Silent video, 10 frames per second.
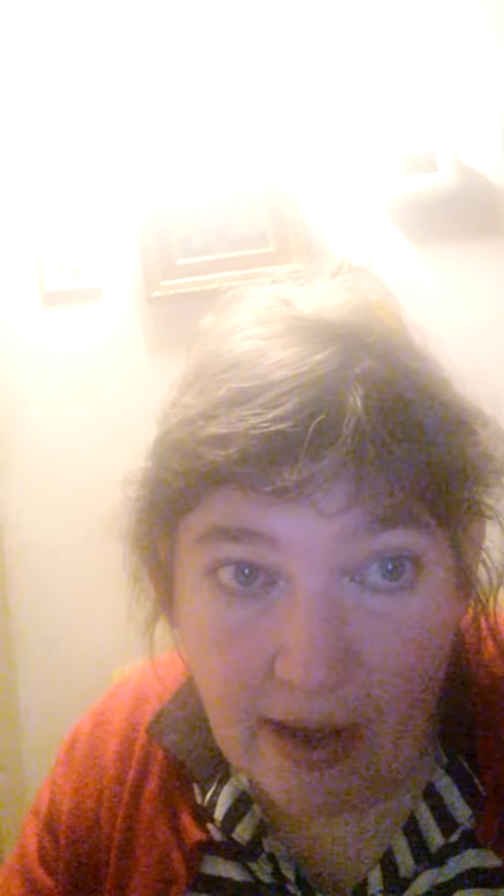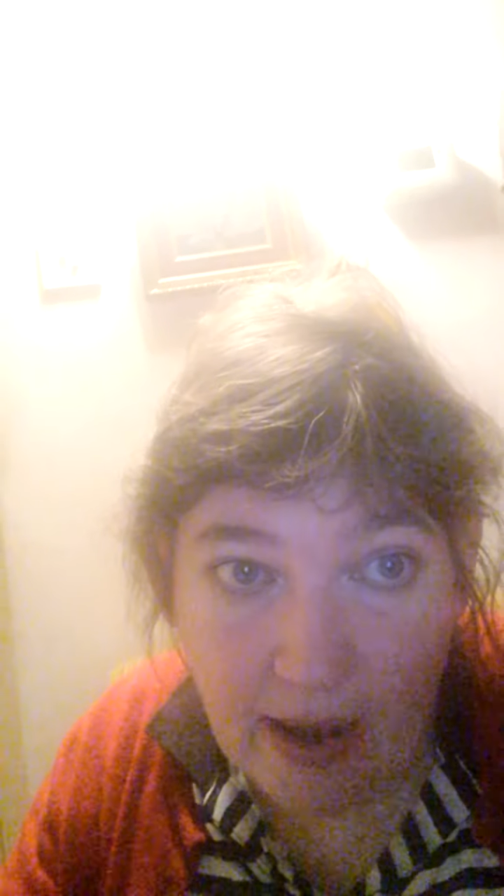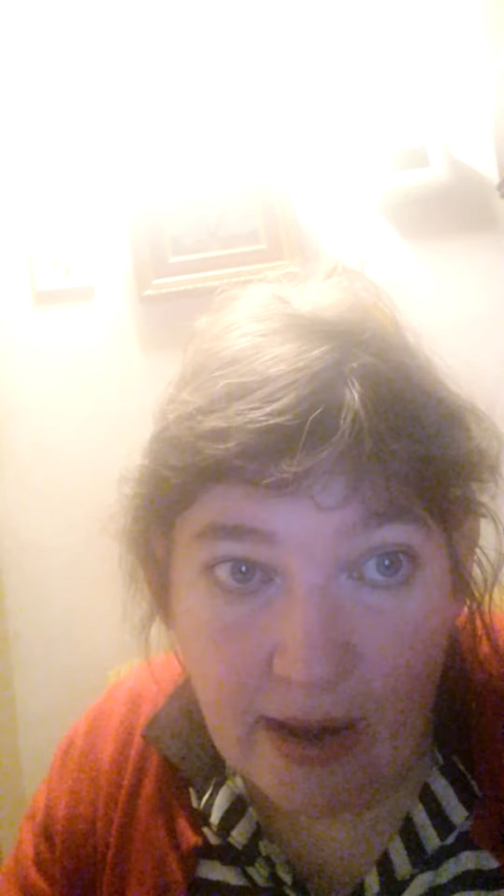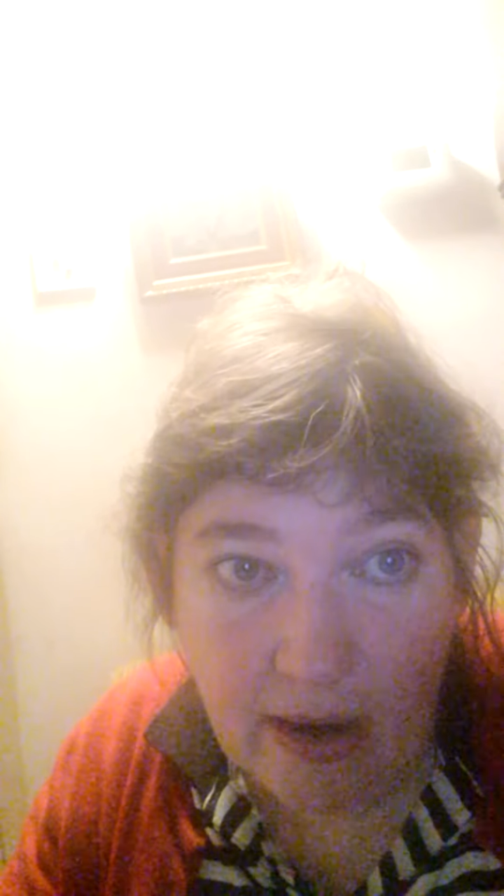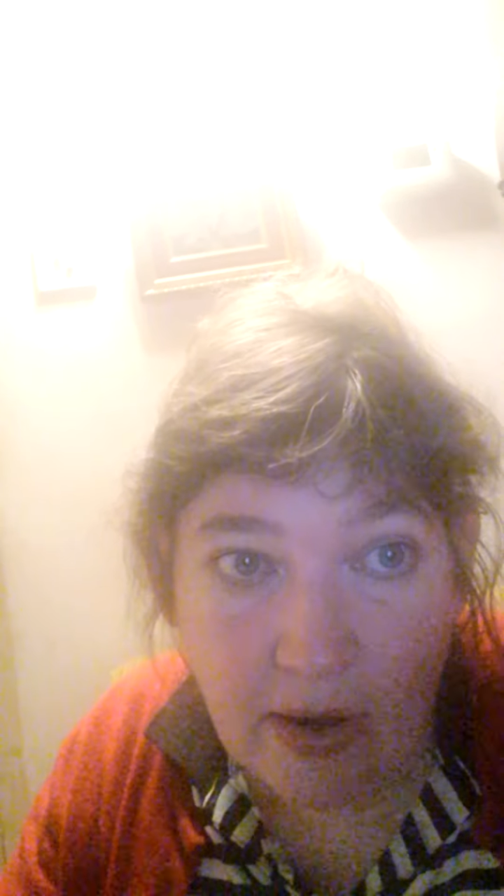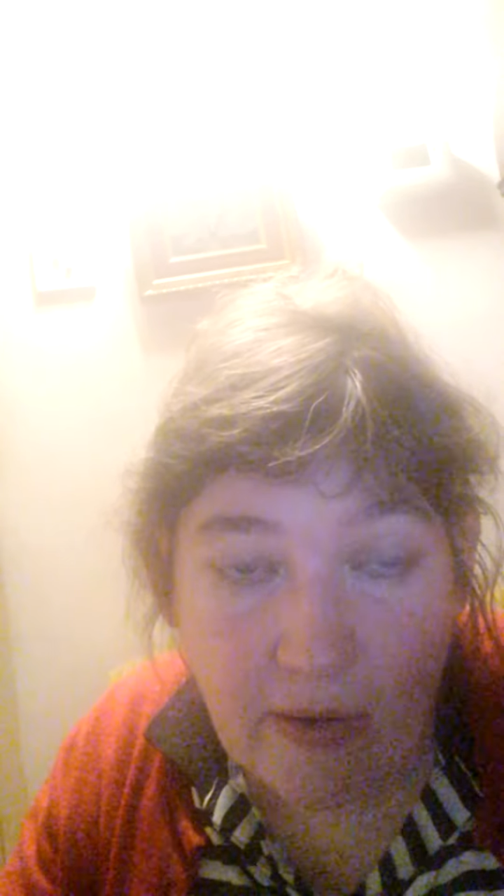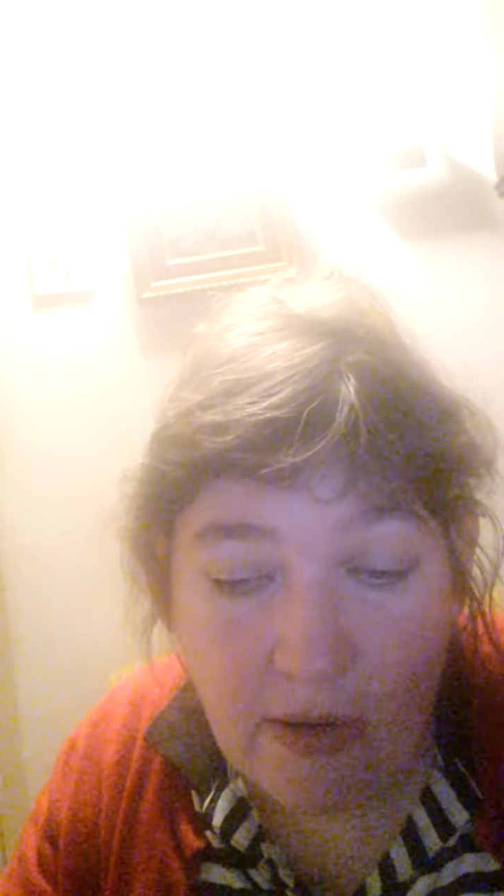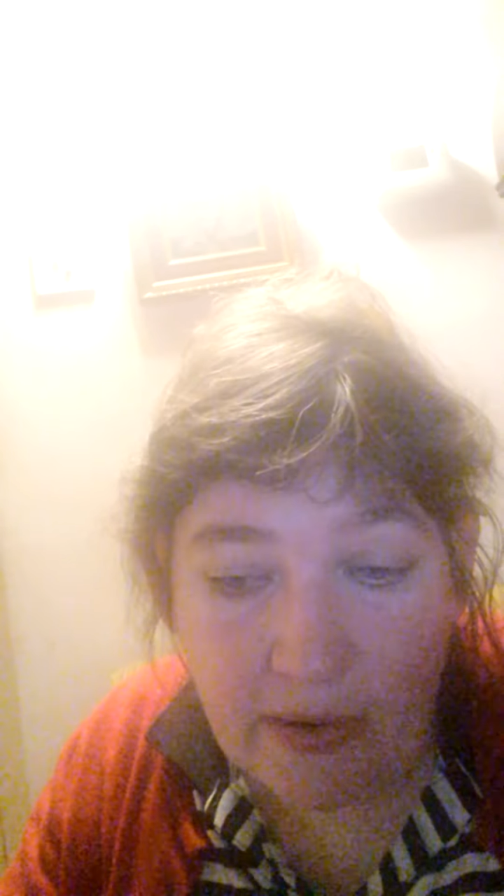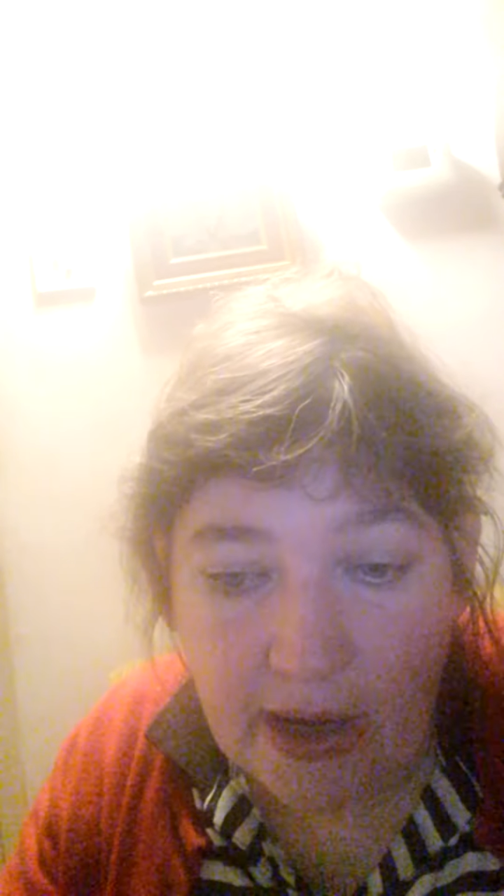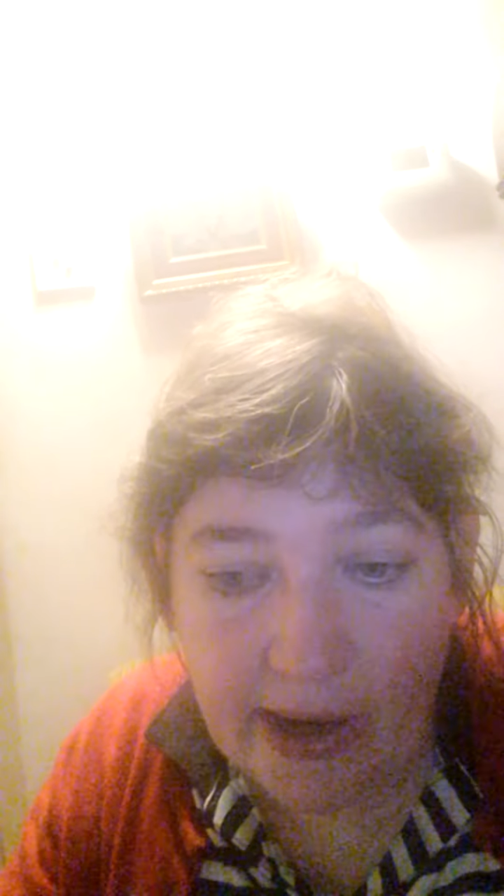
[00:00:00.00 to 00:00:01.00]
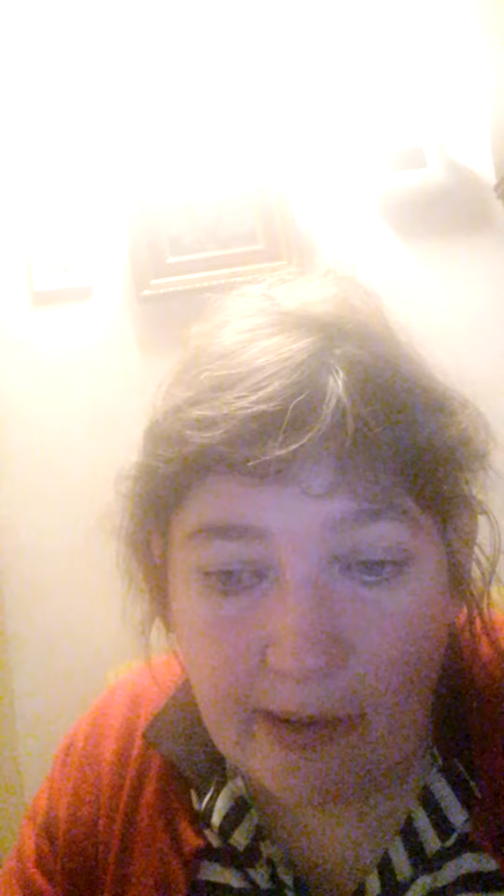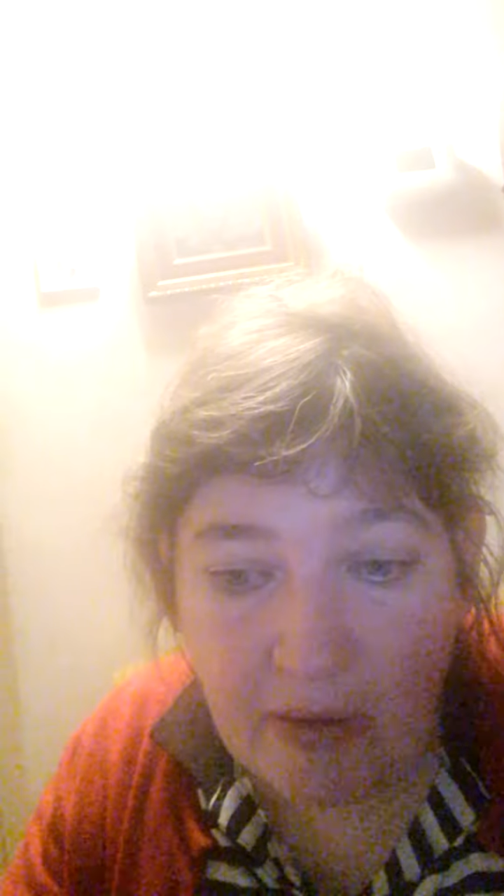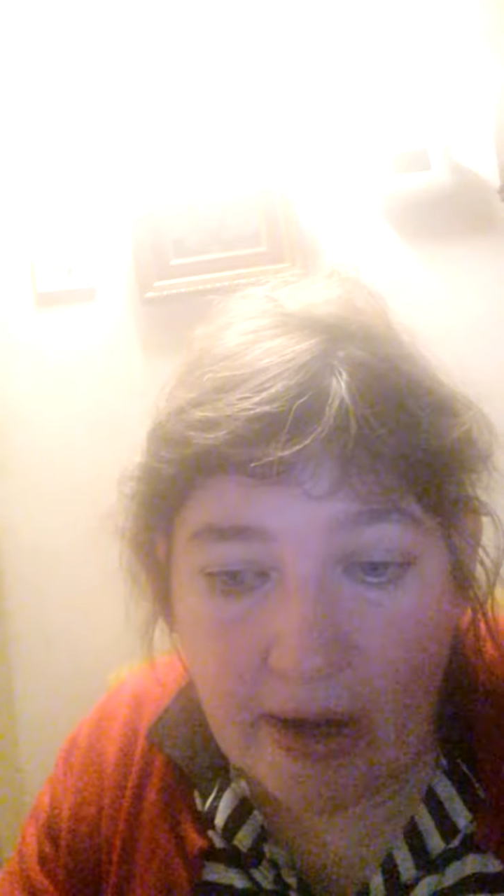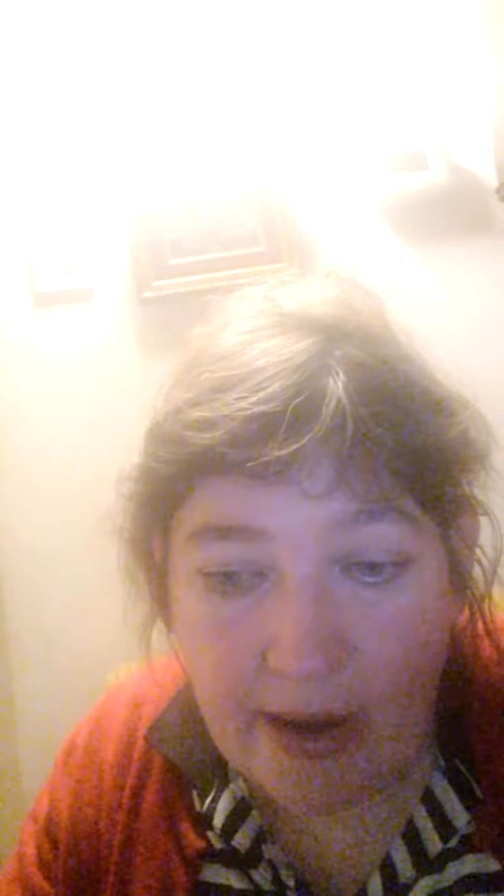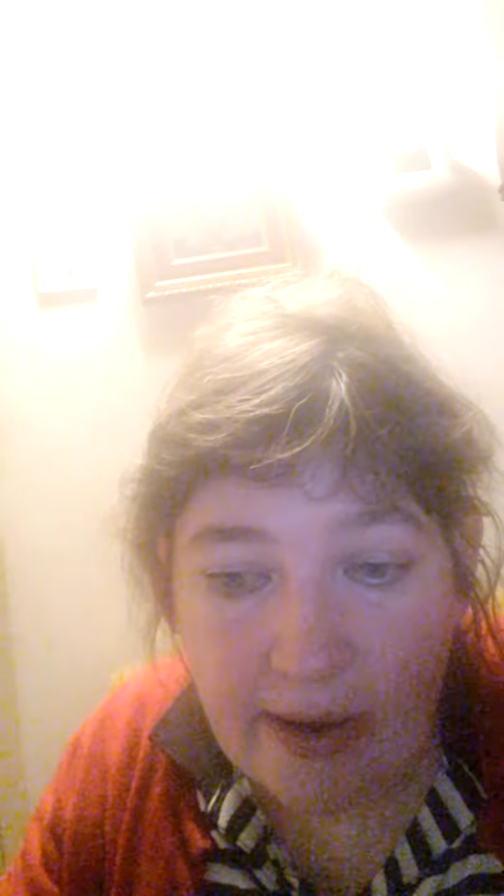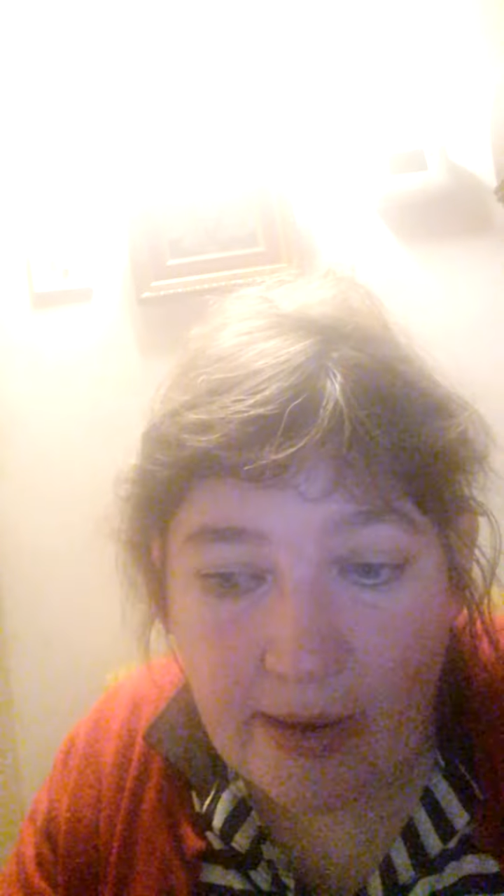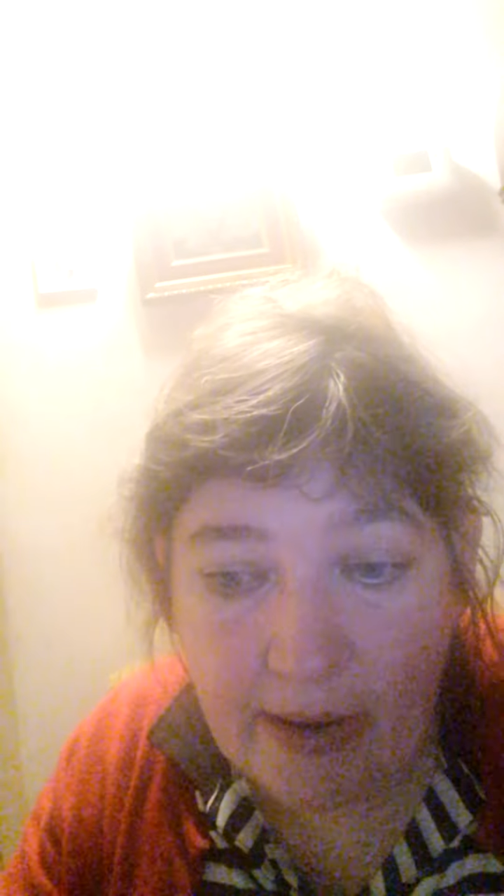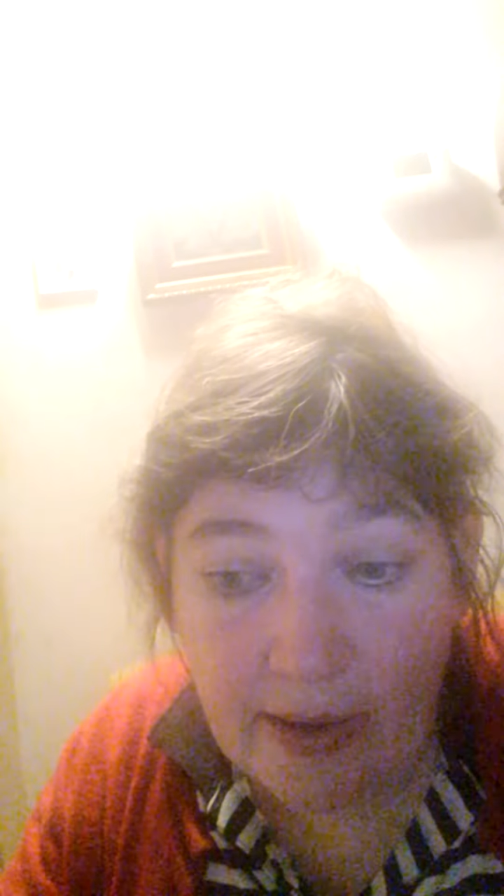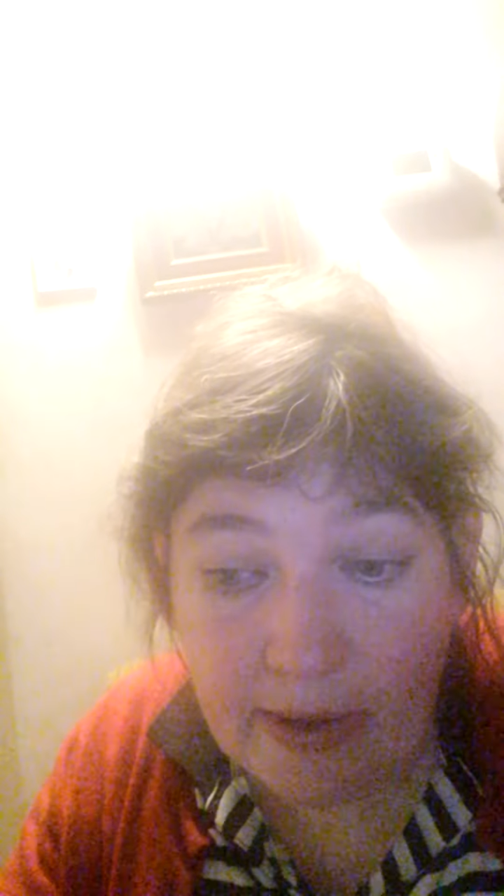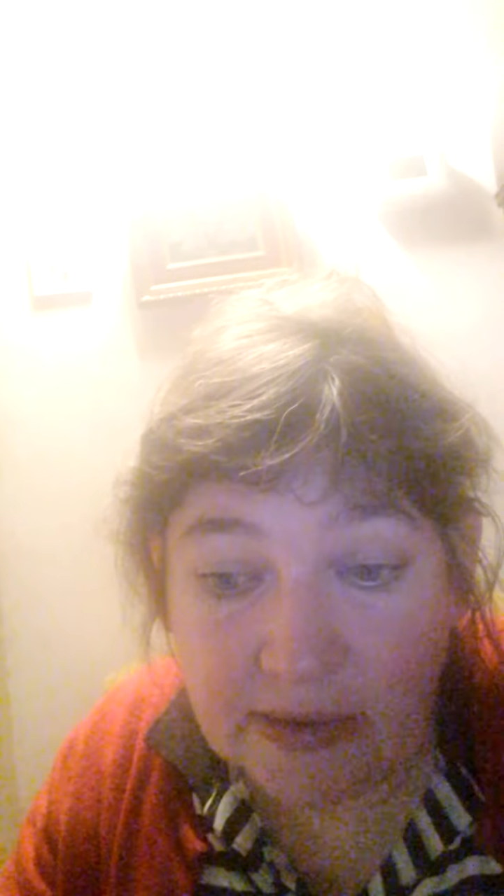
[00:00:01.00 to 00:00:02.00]
a lonely
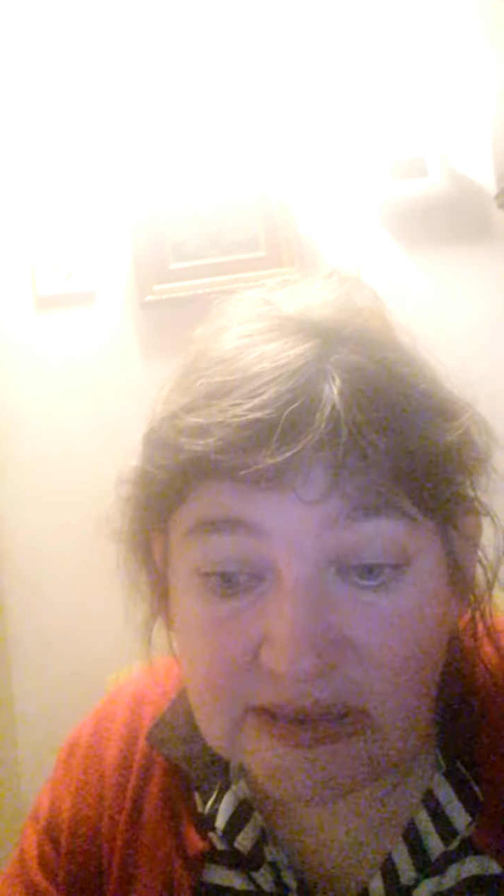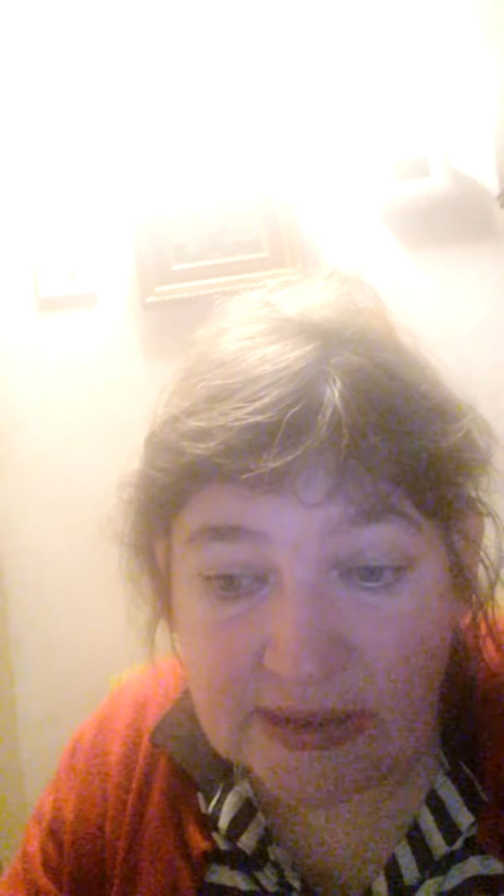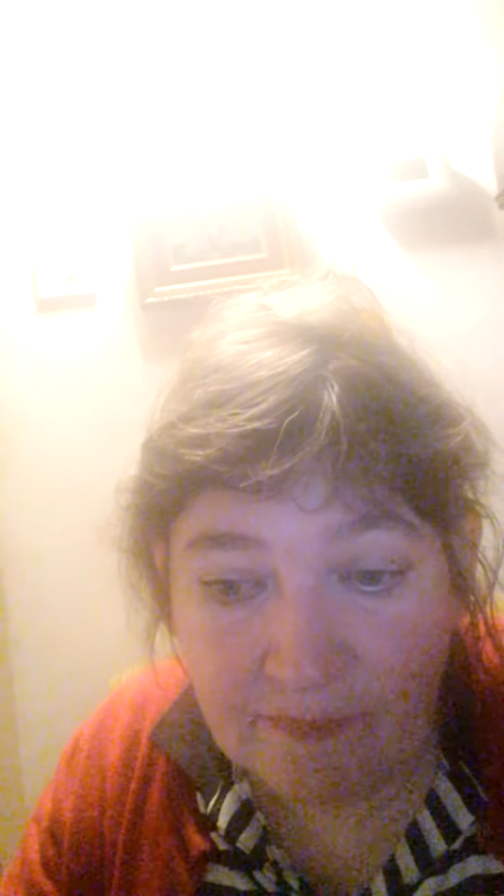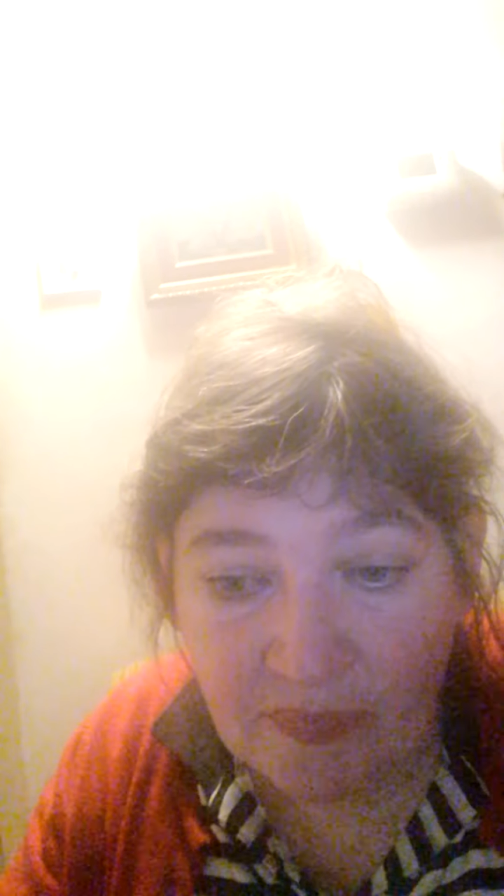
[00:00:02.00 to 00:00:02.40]
place,